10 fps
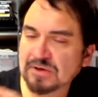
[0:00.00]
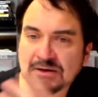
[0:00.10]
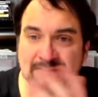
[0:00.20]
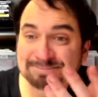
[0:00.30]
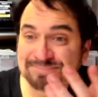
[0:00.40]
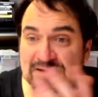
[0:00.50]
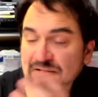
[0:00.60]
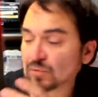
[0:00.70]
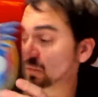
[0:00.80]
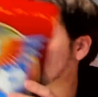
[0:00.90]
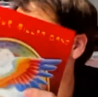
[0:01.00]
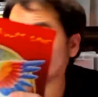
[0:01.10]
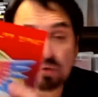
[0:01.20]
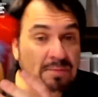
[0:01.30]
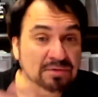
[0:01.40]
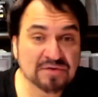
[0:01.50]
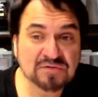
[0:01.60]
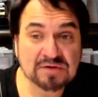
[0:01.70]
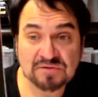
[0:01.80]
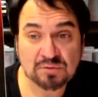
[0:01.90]
Um, we grew up
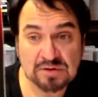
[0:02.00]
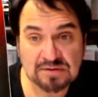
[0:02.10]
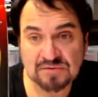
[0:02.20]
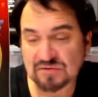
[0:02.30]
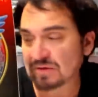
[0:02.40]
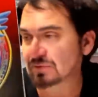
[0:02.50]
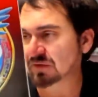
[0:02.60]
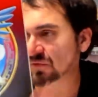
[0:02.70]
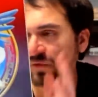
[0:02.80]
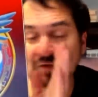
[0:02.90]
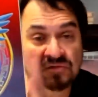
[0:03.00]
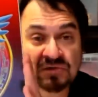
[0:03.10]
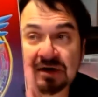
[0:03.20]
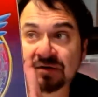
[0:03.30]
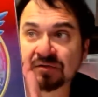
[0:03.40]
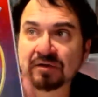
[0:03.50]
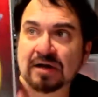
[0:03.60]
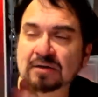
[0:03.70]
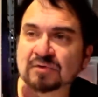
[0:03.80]
listening to it in the 70s, so this is an excellent item.